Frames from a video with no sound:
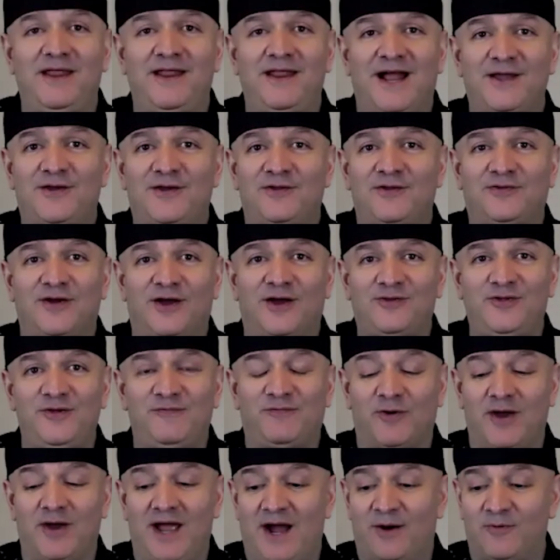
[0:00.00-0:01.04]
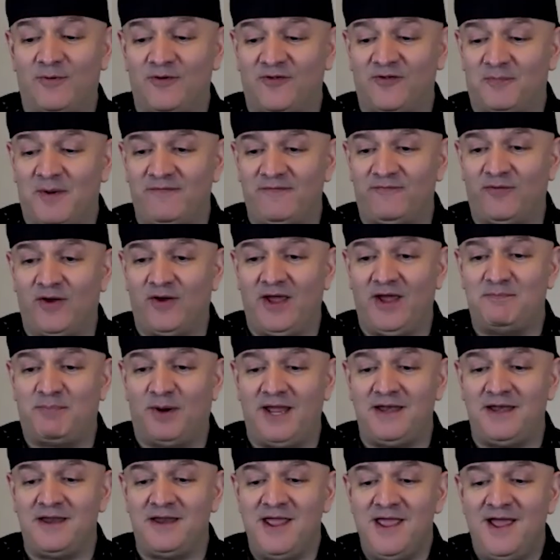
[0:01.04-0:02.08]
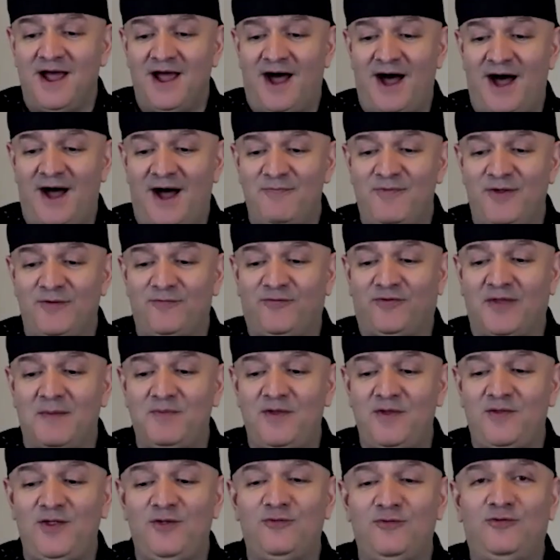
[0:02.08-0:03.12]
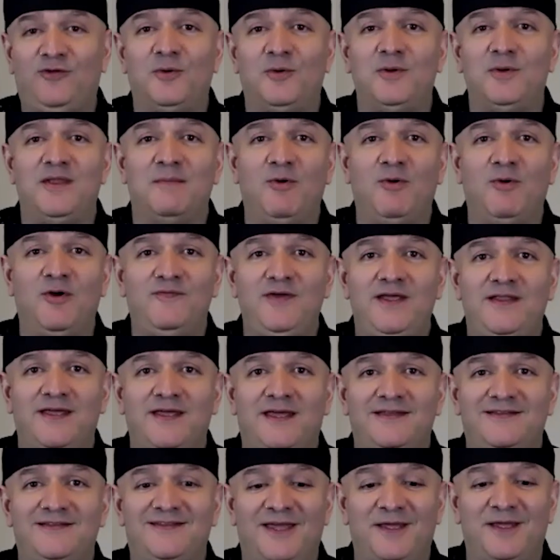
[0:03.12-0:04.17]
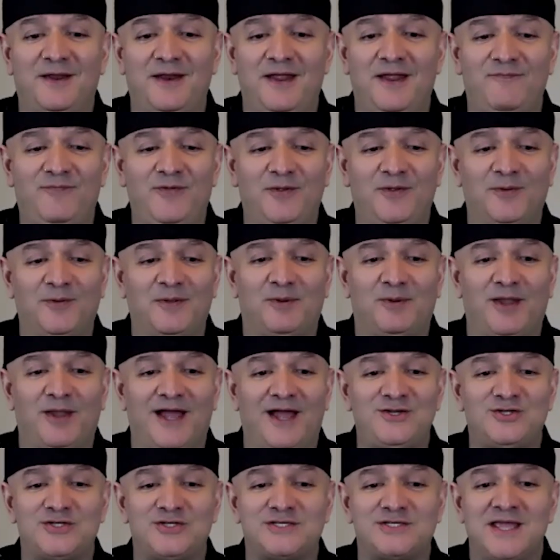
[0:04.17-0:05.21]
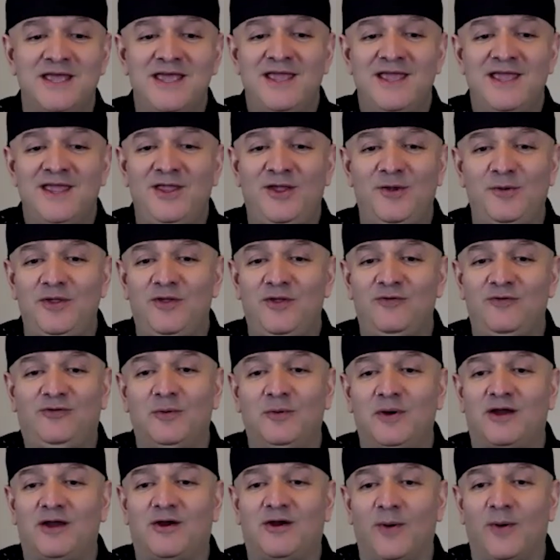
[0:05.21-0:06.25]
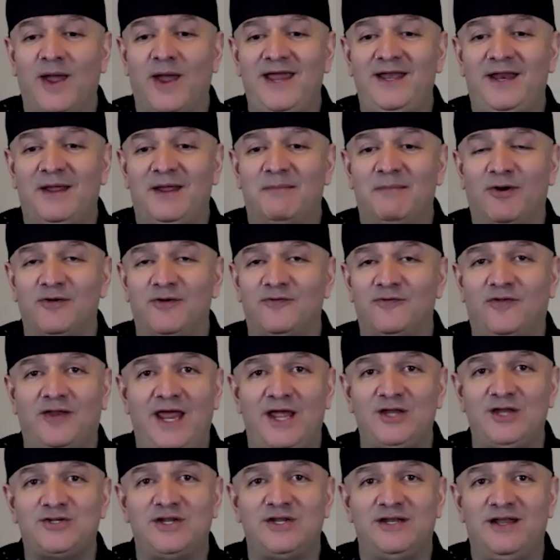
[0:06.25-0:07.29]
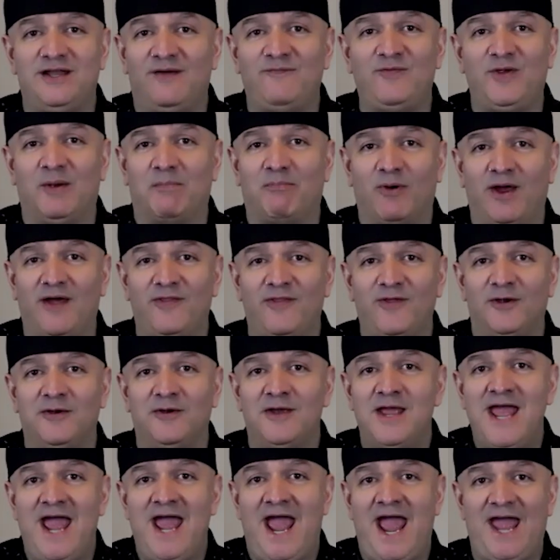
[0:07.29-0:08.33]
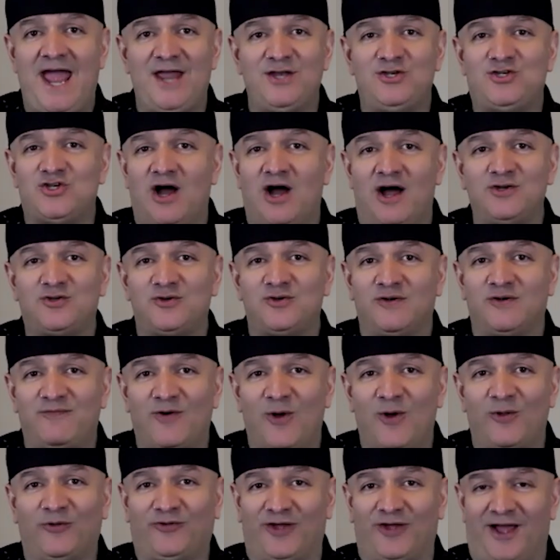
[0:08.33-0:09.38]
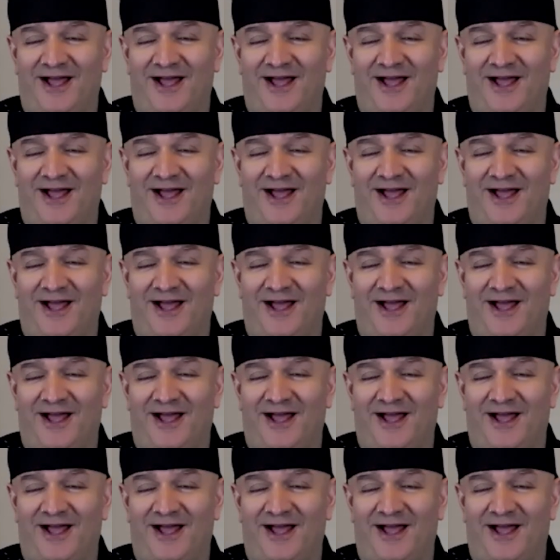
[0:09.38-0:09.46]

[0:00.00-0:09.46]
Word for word: I could talk to you for hours, my friend. But uh, there's something you do in the movie that, that if you'll oblige us, you, you do a great impersonation of your brother and John Travolta.